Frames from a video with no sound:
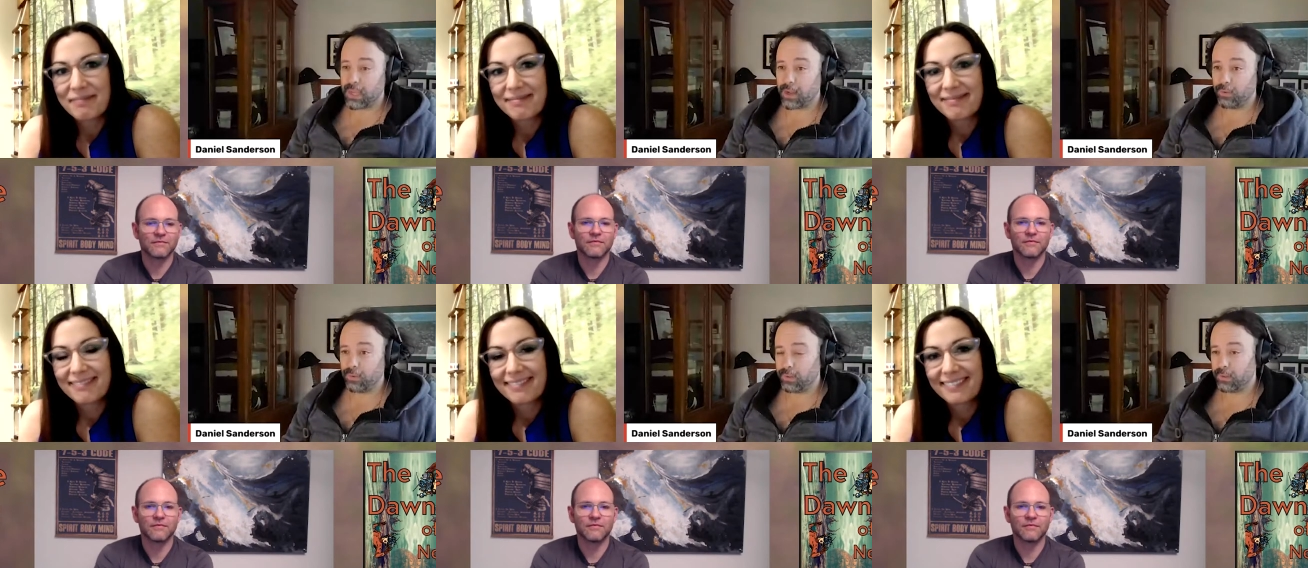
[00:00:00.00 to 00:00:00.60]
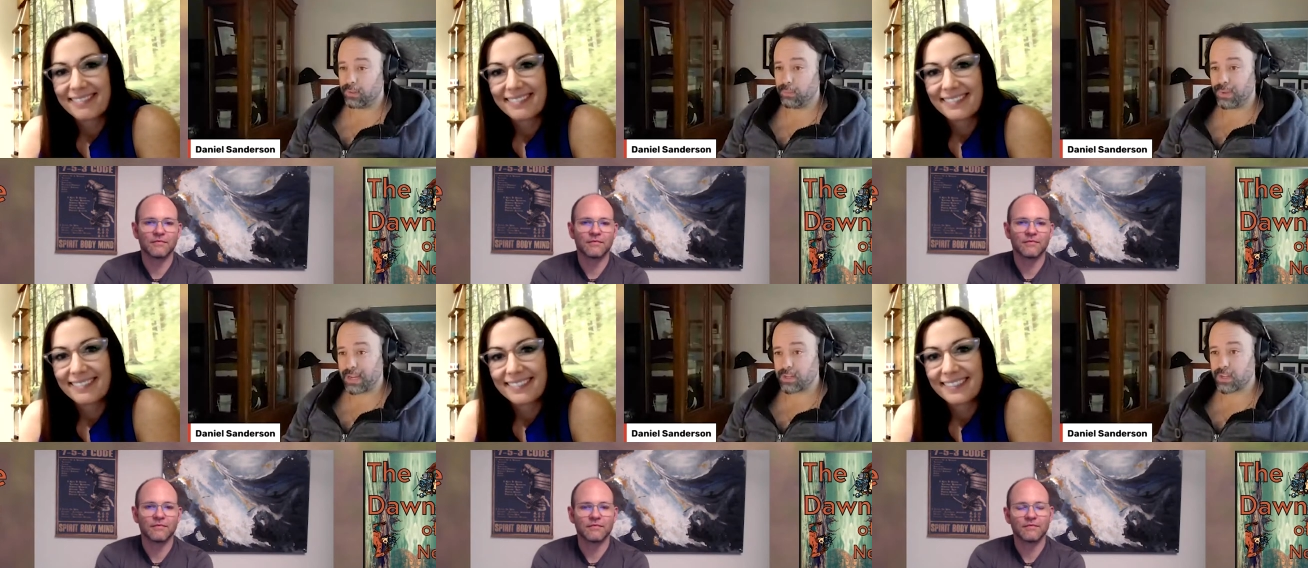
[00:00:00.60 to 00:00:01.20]
Speaker 1: down the
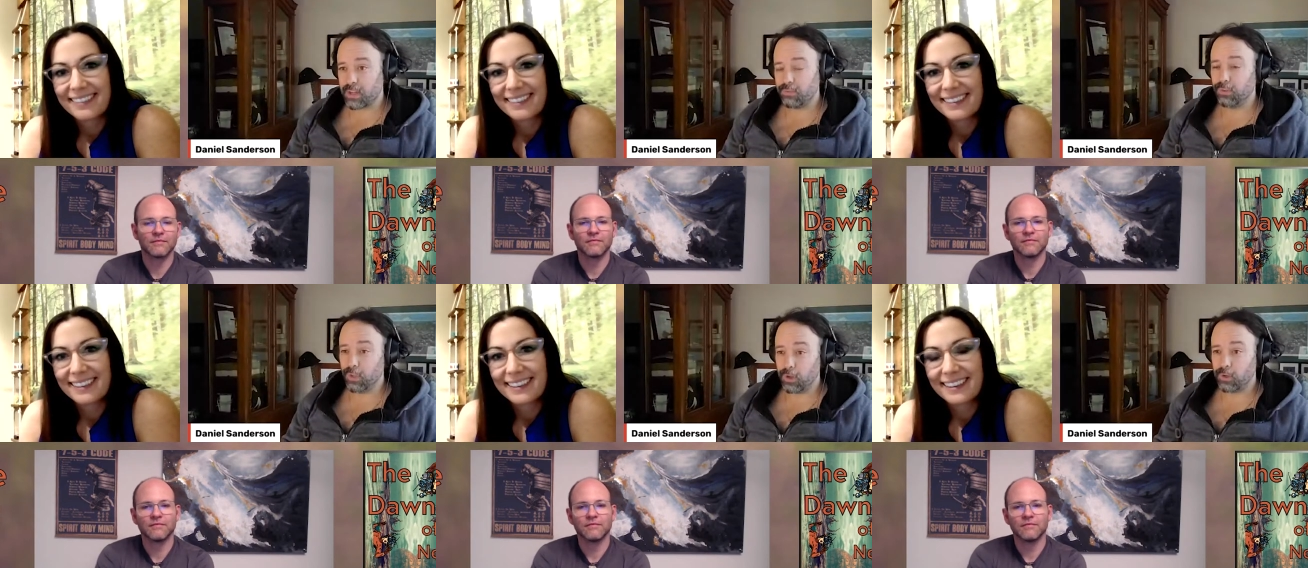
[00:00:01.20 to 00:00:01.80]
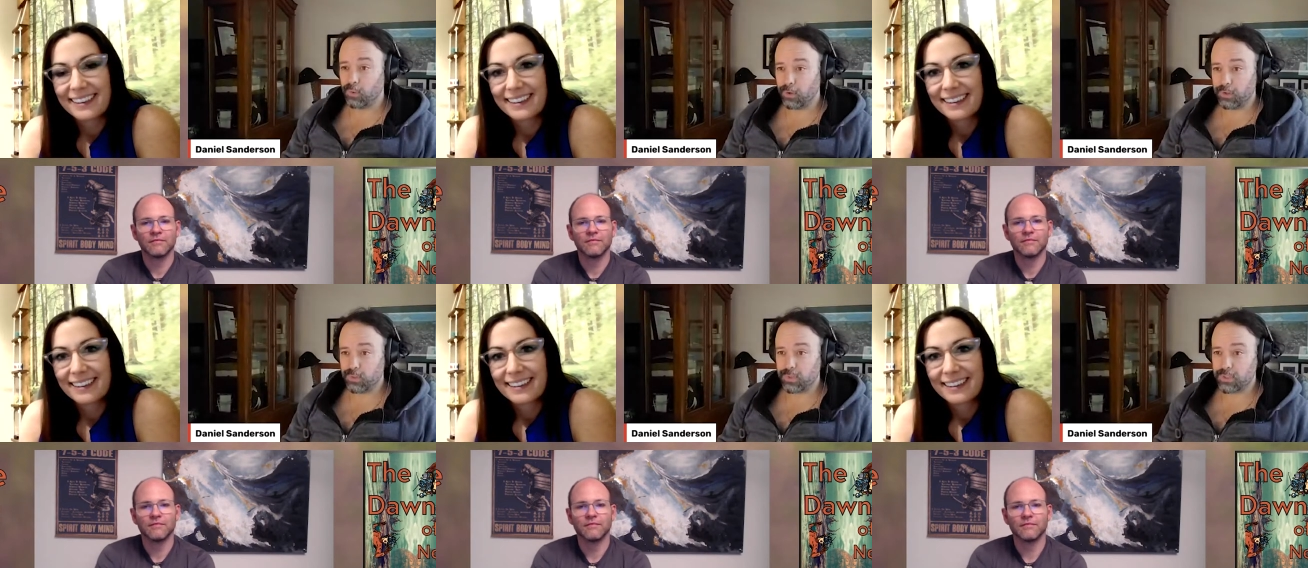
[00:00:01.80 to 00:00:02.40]
backside of
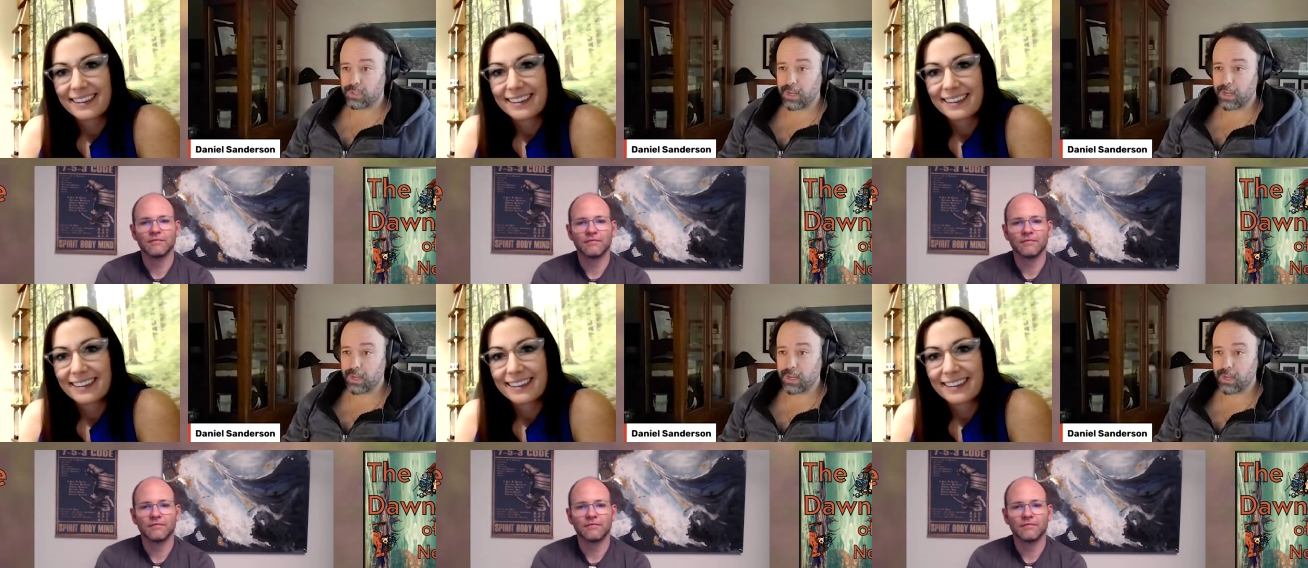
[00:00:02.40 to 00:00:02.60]
Longhorns, which is